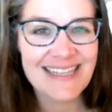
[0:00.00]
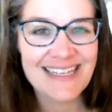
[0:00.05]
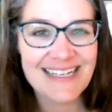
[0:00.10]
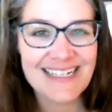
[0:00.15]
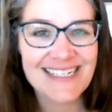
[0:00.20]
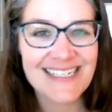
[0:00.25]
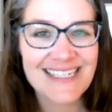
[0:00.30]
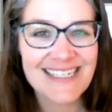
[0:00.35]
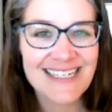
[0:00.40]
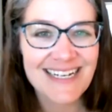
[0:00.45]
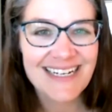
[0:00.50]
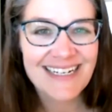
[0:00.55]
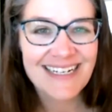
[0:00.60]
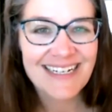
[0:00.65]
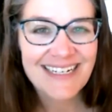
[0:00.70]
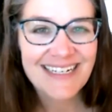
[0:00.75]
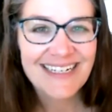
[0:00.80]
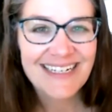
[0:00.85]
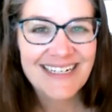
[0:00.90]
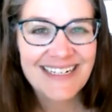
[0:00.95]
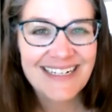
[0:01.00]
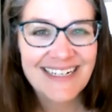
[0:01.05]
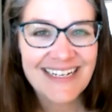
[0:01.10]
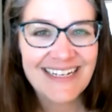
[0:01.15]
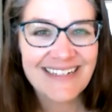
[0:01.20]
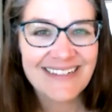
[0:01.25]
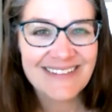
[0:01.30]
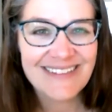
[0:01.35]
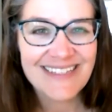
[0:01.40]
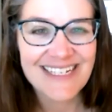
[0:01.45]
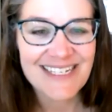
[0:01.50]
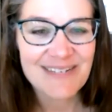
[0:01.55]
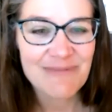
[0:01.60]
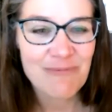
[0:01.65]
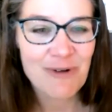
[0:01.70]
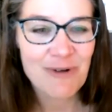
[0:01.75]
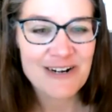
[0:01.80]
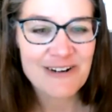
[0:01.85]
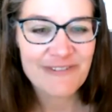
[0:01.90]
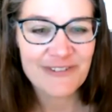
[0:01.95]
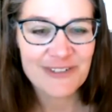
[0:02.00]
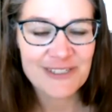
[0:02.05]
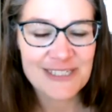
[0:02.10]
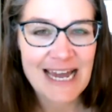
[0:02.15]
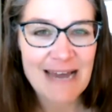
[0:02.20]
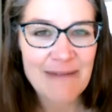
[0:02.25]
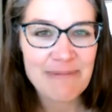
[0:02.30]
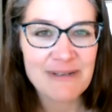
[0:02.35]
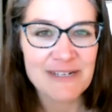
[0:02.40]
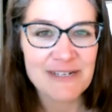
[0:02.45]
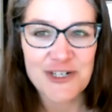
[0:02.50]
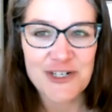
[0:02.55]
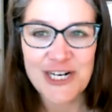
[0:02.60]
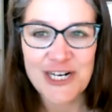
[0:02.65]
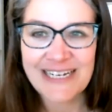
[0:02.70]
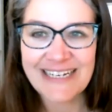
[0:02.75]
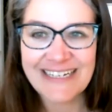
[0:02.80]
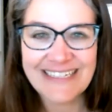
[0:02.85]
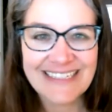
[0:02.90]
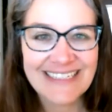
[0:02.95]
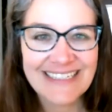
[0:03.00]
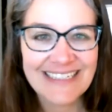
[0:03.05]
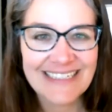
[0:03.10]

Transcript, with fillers: this this wonderful tapestry?